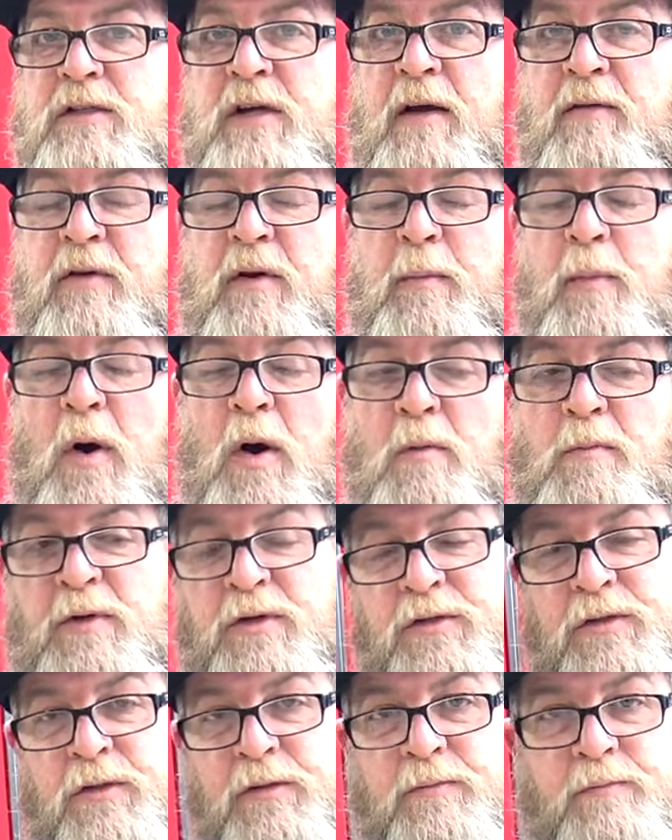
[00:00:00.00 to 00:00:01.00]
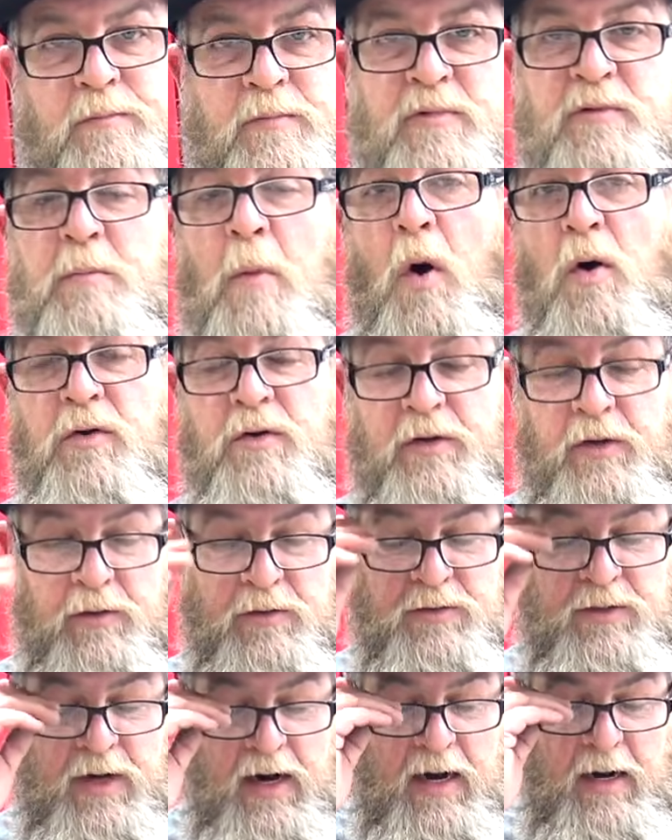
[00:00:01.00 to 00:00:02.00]
safety bar. I mean, it's just smart to
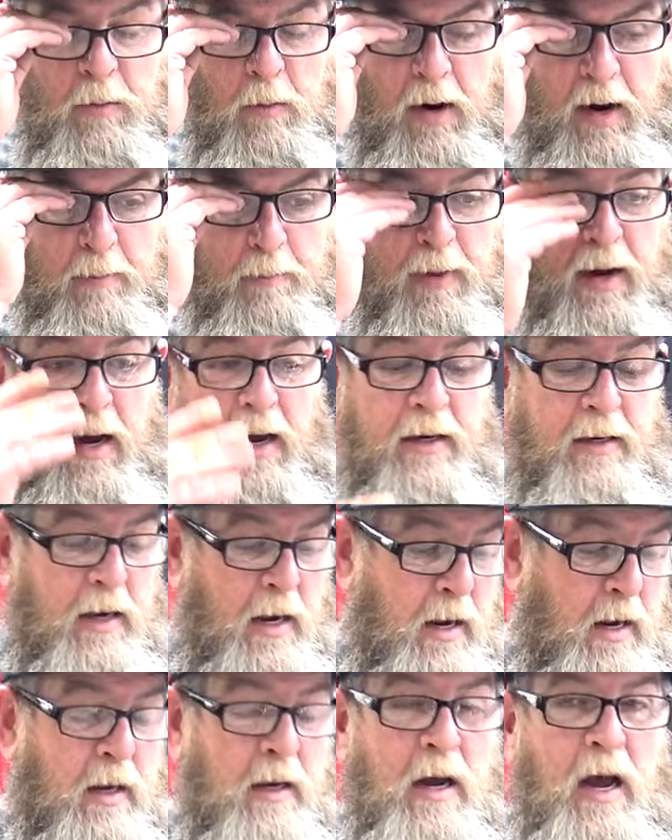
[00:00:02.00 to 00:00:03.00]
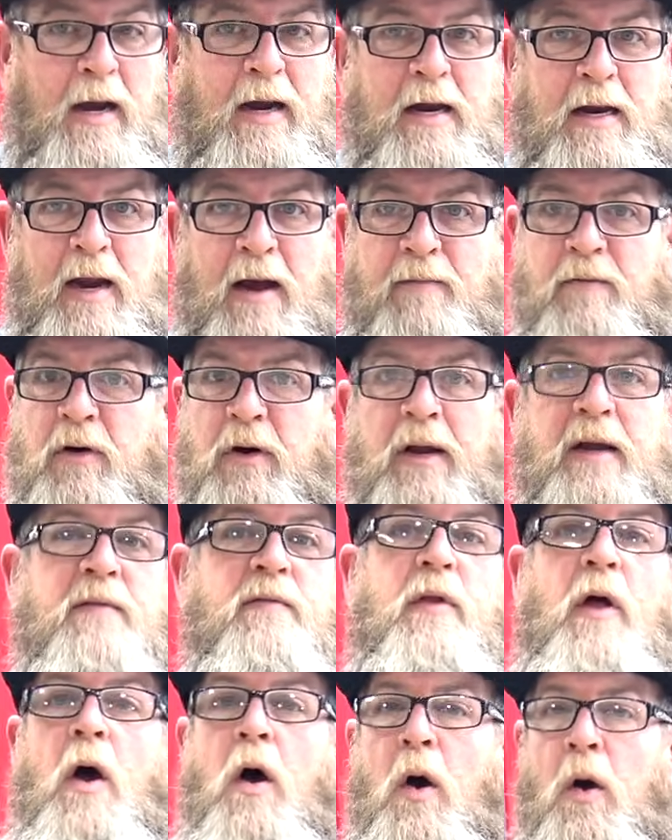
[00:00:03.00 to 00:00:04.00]
use it anyway, but I can never
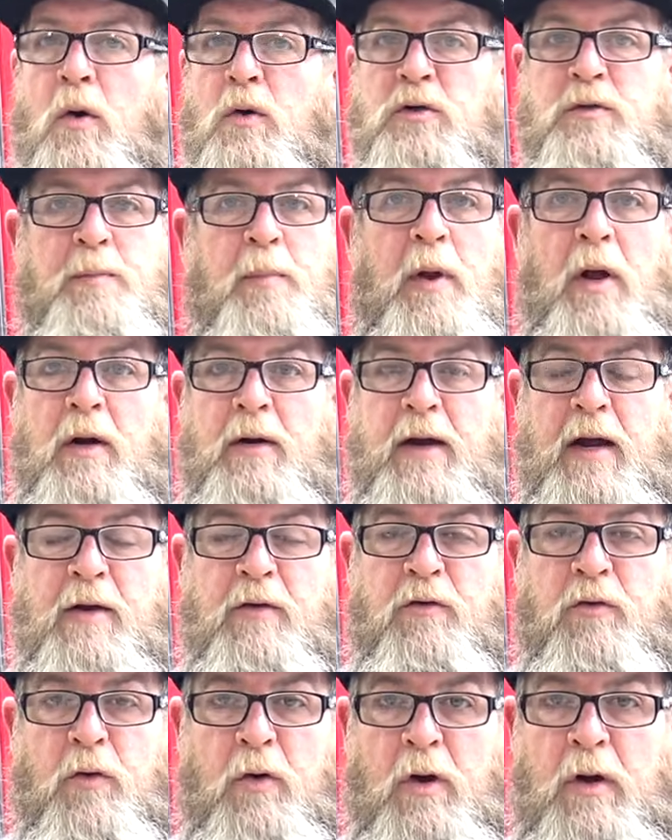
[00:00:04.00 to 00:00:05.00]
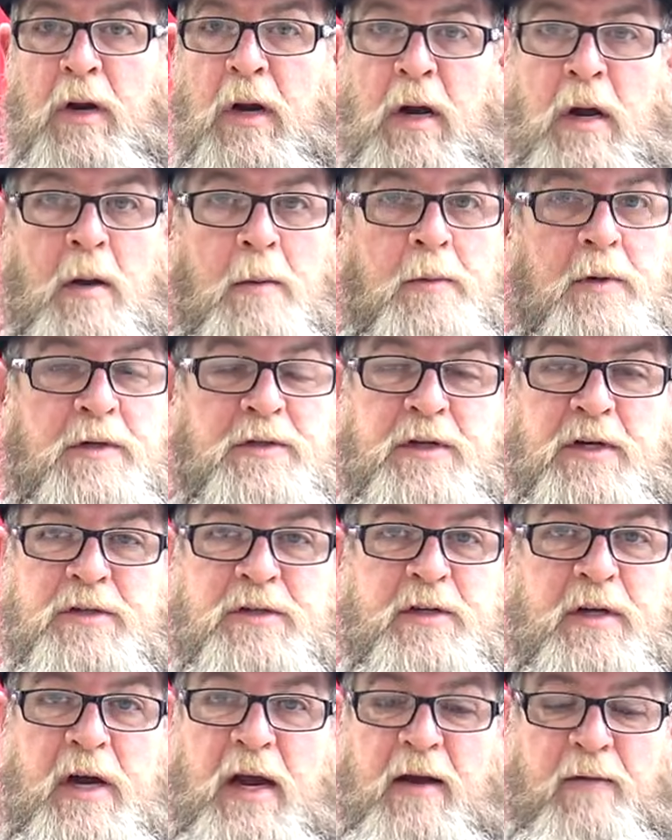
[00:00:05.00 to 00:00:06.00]
leave the hose plugged into it,
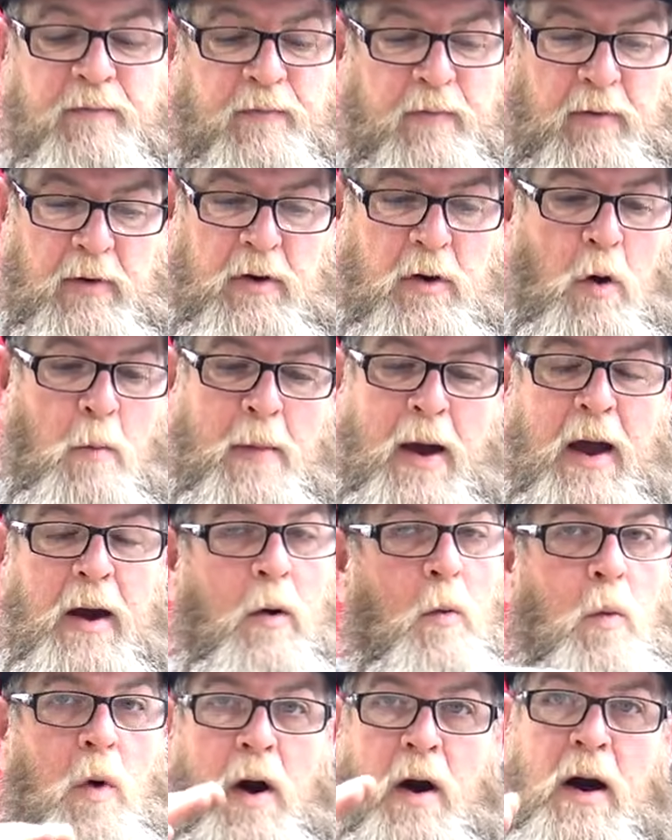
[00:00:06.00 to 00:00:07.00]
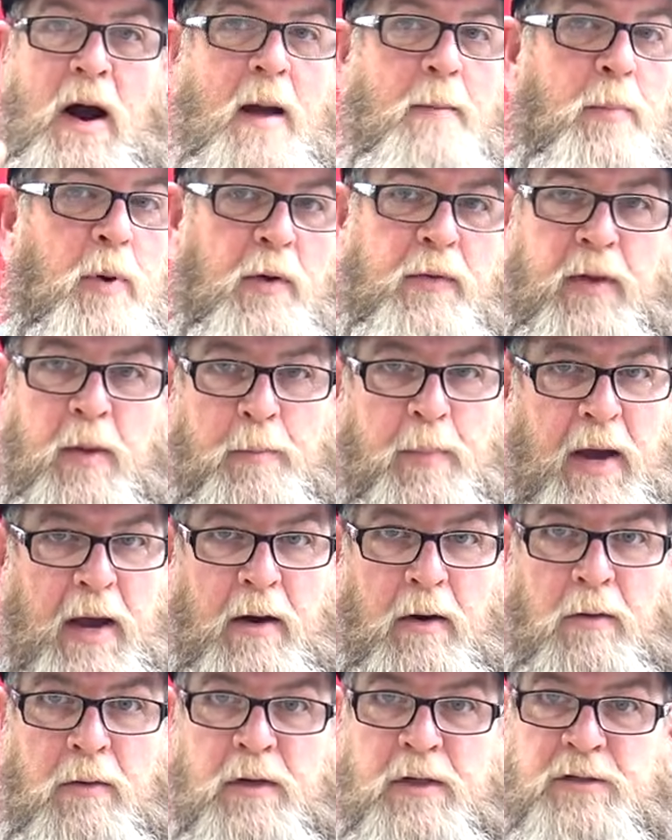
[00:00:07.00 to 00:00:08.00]
because no matter where I put the
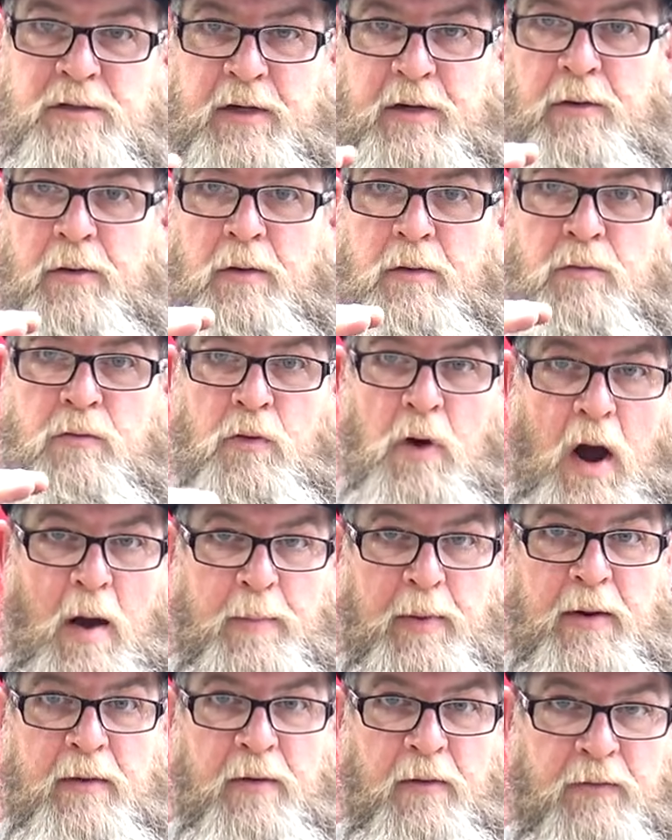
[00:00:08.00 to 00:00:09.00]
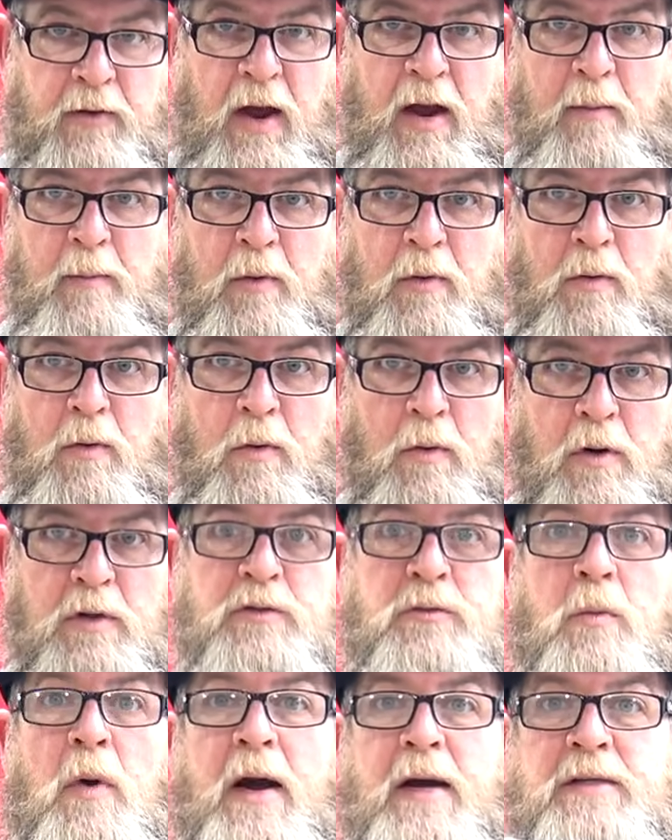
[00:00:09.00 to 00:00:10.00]
pedal, it's either dropping the table or
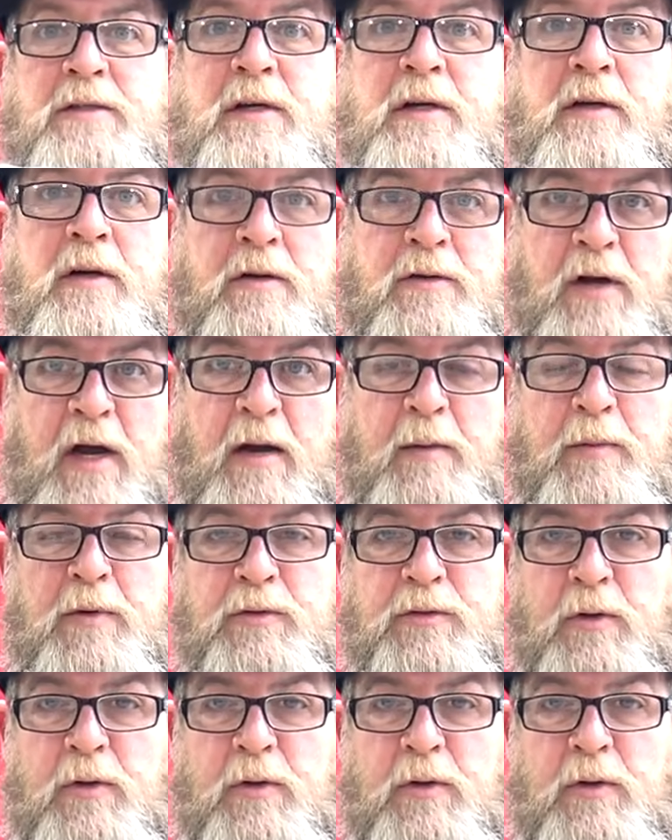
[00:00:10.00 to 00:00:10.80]
it's raising the table.